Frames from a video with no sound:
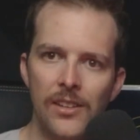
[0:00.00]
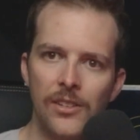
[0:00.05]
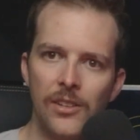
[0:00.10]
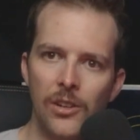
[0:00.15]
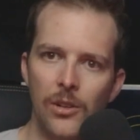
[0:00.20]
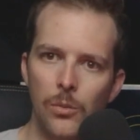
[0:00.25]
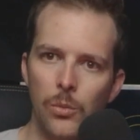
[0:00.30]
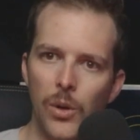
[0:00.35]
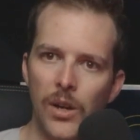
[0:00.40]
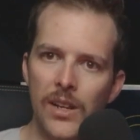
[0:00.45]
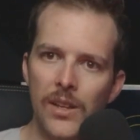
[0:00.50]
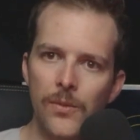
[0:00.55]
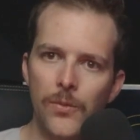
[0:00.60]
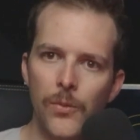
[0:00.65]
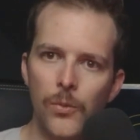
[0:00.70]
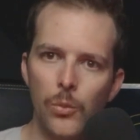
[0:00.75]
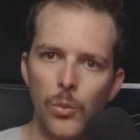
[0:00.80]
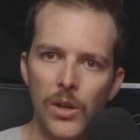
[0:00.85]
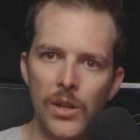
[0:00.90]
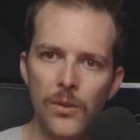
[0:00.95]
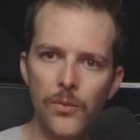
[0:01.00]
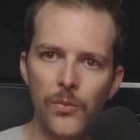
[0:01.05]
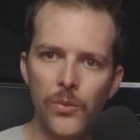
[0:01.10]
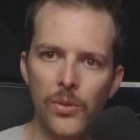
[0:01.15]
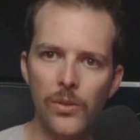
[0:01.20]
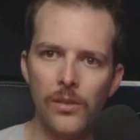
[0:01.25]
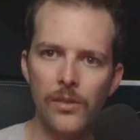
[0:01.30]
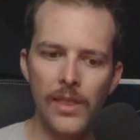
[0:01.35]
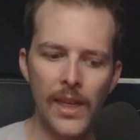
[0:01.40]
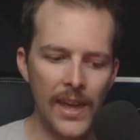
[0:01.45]
Dude, what if
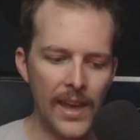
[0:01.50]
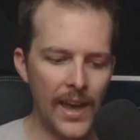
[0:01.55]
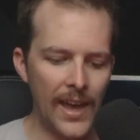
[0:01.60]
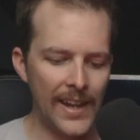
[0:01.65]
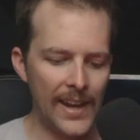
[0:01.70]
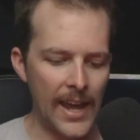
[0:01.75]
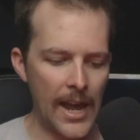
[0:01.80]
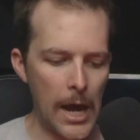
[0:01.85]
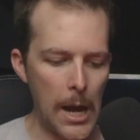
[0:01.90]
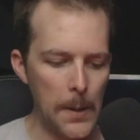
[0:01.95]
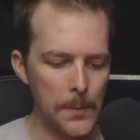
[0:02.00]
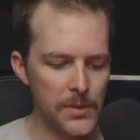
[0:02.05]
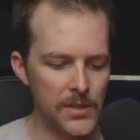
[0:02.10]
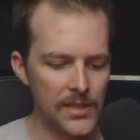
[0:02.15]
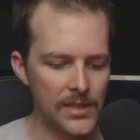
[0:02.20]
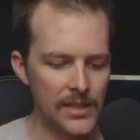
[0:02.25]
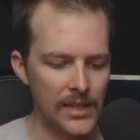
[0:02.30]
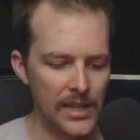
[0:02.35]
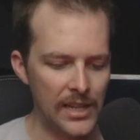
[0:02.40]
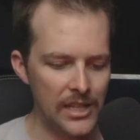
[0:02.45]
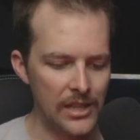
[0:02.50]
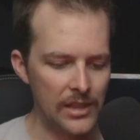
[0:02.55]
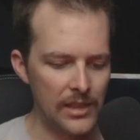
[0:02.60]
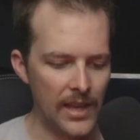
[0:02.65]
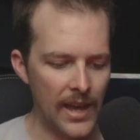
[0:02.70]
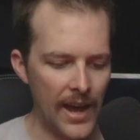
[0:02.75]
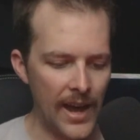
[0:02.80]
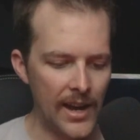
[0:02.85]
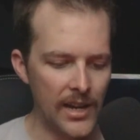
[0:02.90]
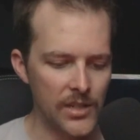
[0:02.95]
they had apps in
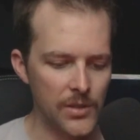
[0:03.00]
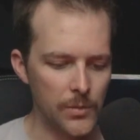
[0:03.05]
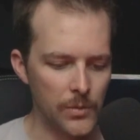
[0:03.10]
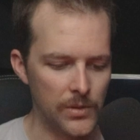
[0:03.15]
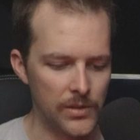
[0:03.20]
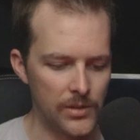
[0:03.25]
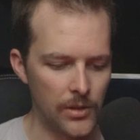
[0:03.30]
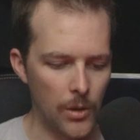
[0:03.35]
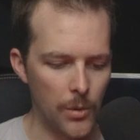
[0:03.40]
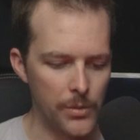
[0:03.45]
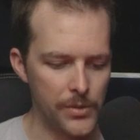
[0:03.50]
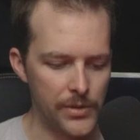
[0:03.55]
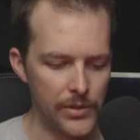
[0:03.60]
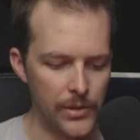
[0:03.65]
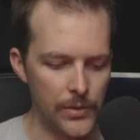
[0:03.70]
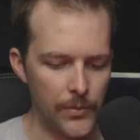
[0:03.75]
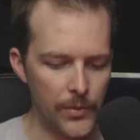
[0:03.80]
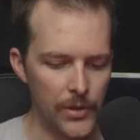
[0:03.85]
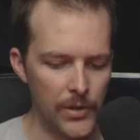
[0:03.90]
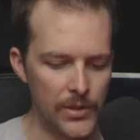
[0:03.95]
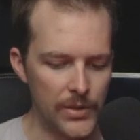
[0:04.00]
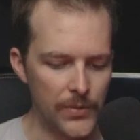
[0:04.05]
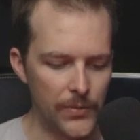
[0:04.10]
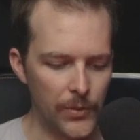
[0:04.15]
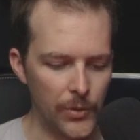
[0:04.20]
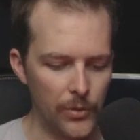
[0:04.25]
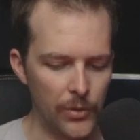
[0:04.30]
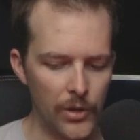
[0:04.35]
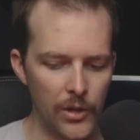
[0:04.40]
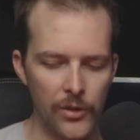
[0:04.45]
the actual Star Wars universe
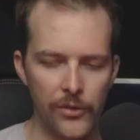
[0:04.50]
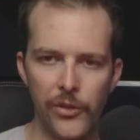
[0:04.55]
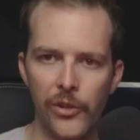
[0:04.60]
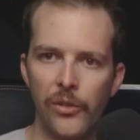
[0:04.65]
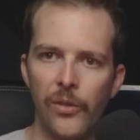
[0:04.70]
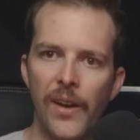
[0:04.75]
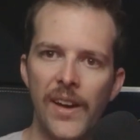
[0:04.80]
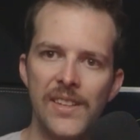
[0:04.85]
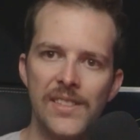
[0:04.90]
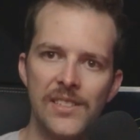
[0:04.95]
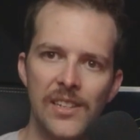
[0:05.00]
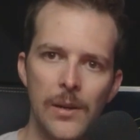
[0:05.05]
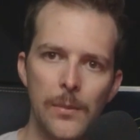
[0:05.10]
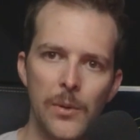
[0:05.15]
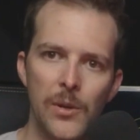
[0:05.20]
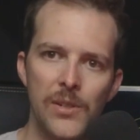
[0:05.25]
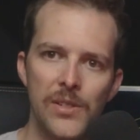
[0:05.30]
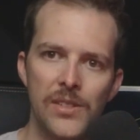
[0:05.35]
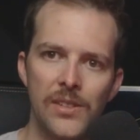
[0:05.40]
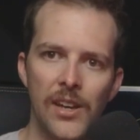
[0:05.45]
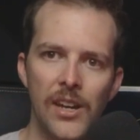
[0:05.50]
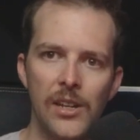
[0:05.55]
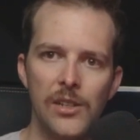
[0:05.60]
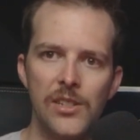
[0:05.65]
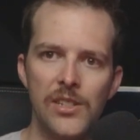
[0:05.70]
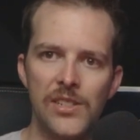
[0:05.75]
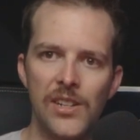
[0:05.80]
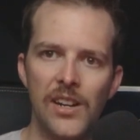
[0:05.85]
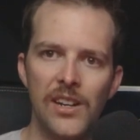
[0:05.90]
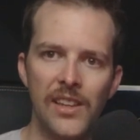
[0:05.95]
for their lightsabers, like
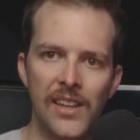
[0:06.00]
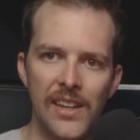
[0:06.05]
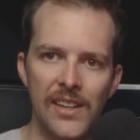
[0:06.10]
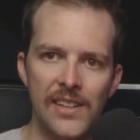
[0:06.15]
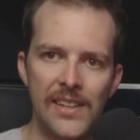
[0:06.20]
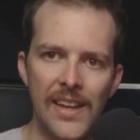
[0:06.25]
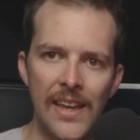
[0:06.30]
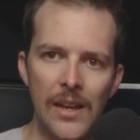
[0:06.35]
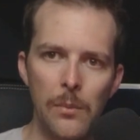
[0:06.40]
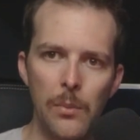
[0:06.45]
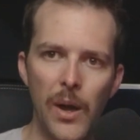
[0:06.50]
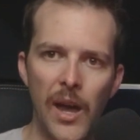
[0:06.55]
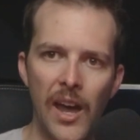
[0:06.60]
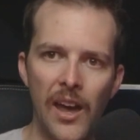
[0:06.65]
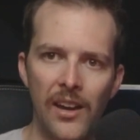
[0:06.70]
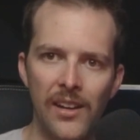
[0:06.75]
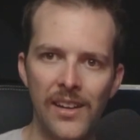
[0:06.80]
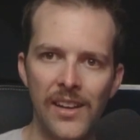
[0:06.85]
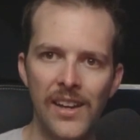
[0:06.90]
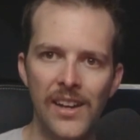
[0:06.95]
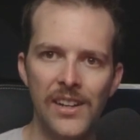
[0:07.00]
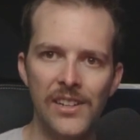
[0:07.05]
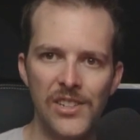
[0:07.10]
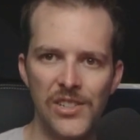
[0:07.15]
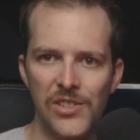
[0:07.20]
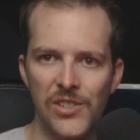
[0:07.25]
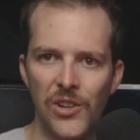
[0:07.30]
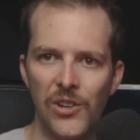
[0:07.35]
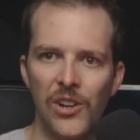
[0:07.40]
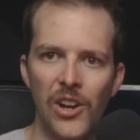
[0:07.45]
just on like a data pad,
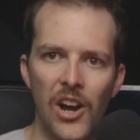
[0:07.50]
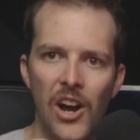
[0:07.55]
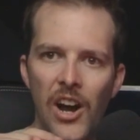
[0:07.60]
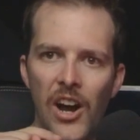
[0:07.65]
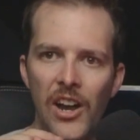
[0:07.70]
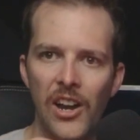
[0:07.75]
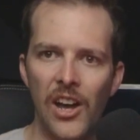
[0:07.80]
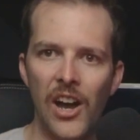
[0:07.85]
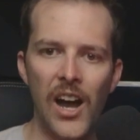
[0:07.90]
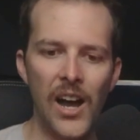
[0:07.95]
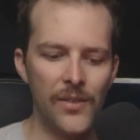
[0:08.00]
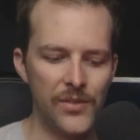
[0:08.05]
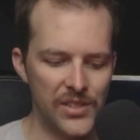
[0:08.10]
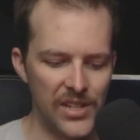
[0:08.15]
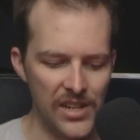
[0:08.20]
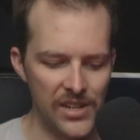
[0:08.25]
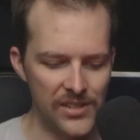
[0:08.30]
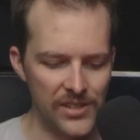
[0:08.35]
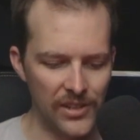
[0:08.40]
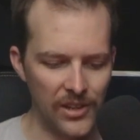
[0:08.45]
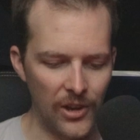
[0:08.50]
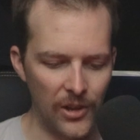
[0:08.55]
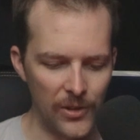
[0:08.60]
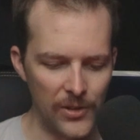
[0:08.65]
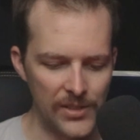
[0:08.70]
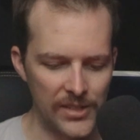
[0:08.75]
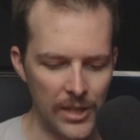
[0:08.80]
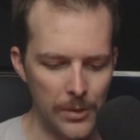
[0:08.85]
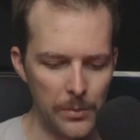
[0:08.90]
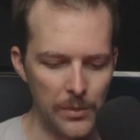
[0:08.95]
just turn it on, off, change the
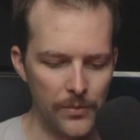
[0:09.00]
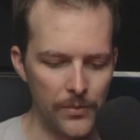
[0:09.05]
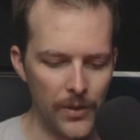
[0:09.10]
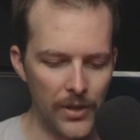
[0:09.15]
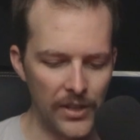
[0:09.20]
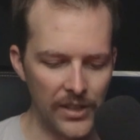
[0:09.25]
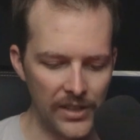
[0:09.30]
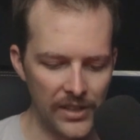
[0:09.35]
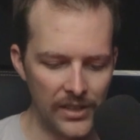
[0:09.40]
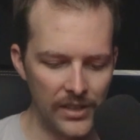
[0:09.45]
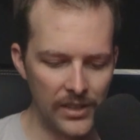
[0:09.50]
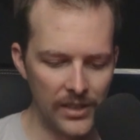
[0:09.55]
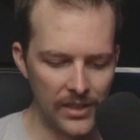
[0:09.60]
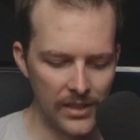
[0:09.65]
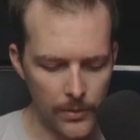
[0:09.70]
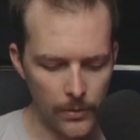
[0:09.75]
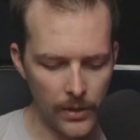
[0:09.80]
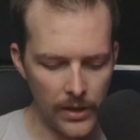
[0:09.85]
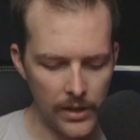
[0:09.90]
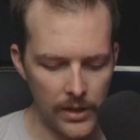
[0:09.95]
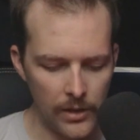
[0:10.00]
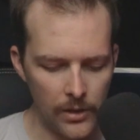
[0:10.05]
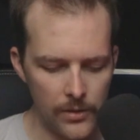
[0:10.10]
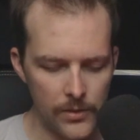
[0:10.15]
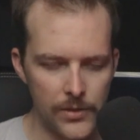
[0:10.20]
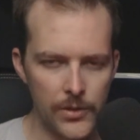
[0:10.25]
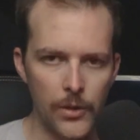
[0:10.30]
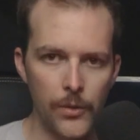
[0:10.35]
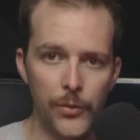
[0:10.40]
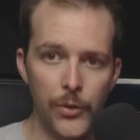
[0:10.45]
colors? That'd be funny. So right here,
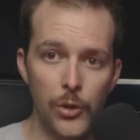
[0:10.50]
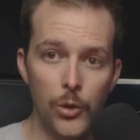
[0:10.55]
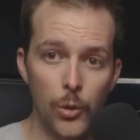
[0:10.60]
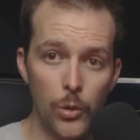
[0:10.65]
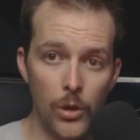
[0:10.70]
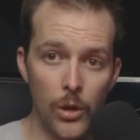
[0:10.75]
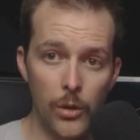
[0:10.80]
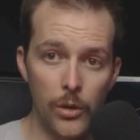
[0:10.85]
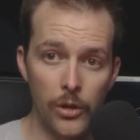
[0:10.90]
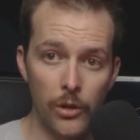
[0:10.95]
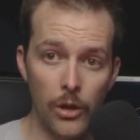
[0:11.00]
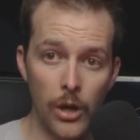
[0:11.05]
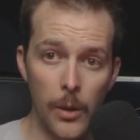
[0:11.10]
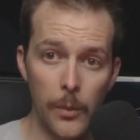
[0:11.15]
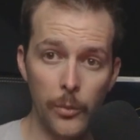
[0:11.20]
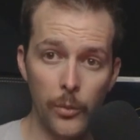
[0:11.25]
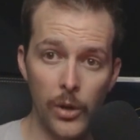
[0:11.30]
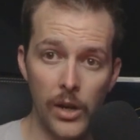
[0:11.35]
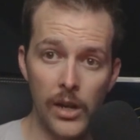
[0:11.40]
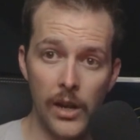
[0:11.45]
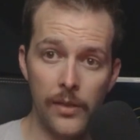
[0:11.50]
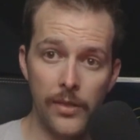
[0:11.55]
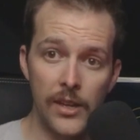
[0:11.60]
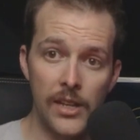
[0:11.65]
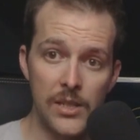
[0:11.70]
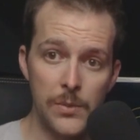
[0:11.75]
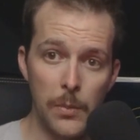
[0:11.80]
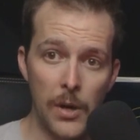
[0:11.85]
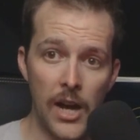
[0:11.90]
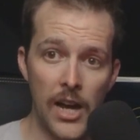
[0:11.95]
so if you do want to upgrade, I
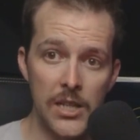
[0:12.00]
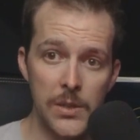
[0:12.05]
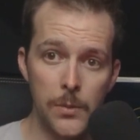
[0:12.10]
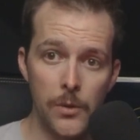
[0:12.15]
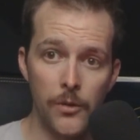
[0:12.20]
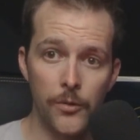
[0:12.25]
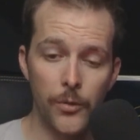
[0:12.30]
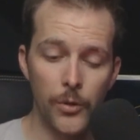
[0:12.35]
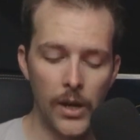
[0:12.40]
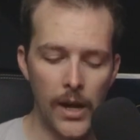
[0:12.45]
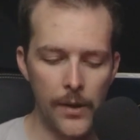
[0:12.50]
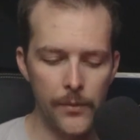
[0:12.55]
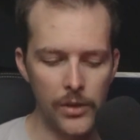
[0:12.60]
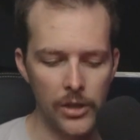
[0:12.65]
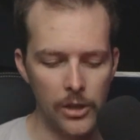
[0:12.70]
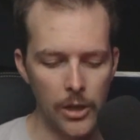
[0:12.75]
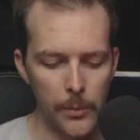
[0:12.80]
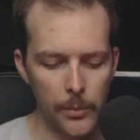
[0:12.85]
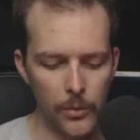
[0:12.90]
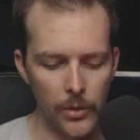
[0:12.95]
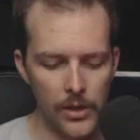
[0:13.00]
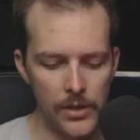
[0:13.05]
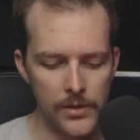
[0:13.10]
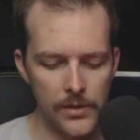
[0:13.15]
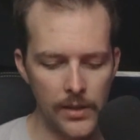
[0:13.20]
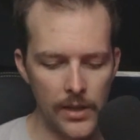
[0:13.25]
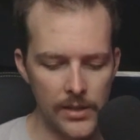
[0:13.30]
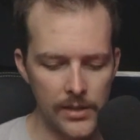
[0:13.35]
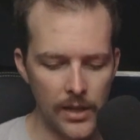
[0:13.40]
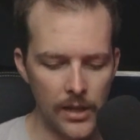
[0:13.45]
think it's possible for having an upgrade,
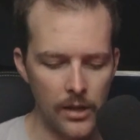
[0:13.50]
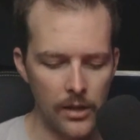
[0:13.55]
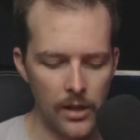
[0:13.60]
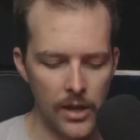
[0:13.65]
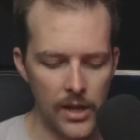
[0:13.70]
so that's kind of